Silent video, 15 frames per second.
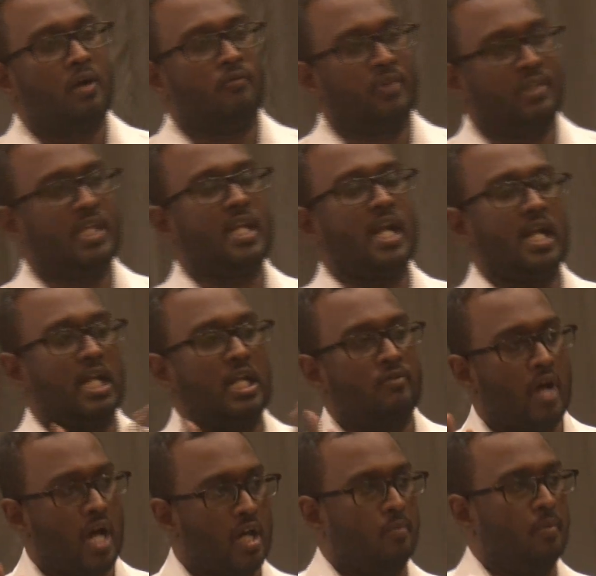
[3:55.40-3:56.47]
within an
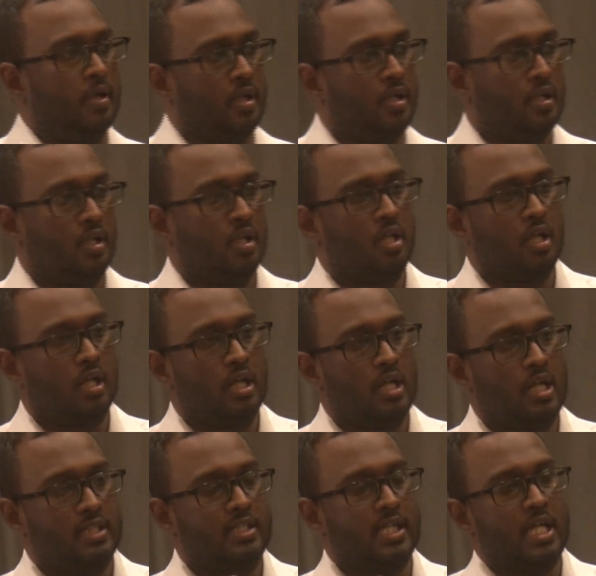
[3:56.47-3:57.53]
environment,
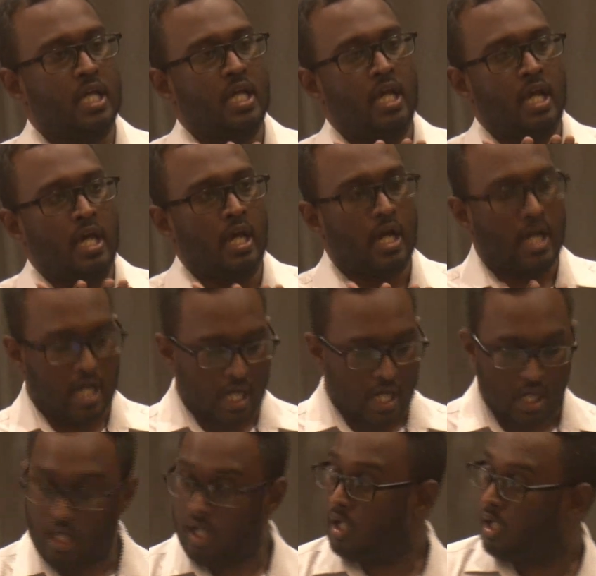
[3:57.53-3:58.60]
let's say,
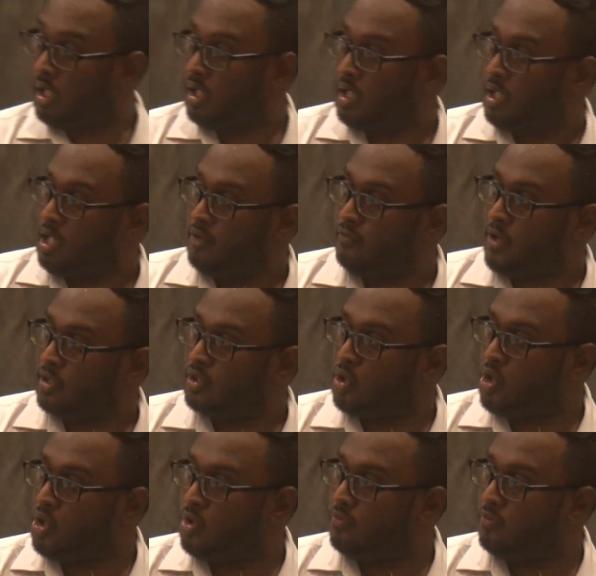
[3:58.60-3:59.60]
if I show you,